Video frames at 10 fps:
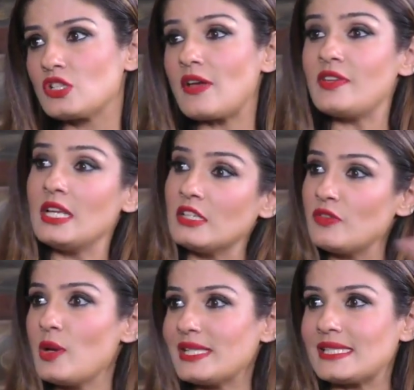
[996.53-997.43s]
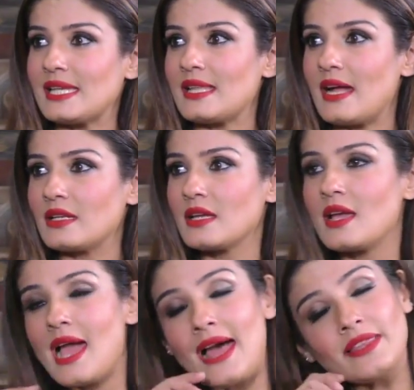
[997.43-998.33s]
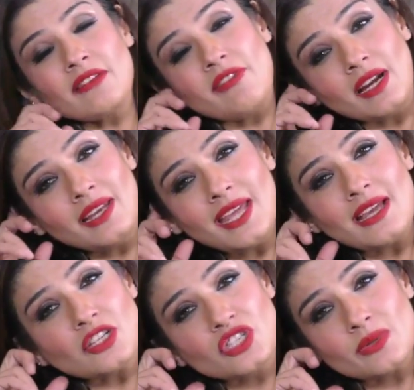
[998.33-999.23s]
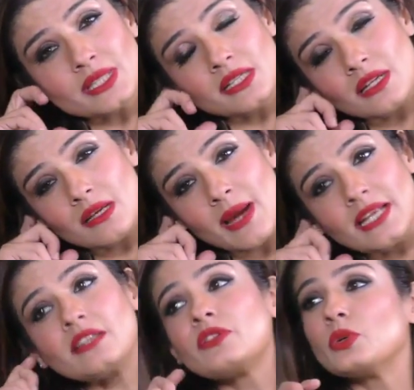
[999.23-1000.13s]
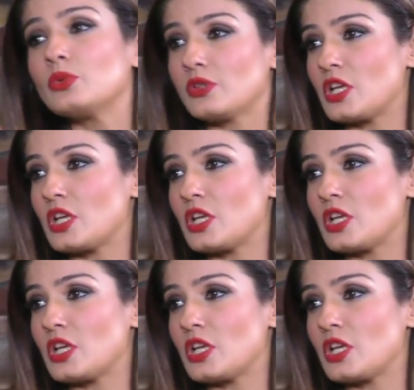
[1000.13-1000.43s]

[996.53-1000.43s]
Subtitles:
So every interview I'd say that, and then one day Yashji was hearing my interview,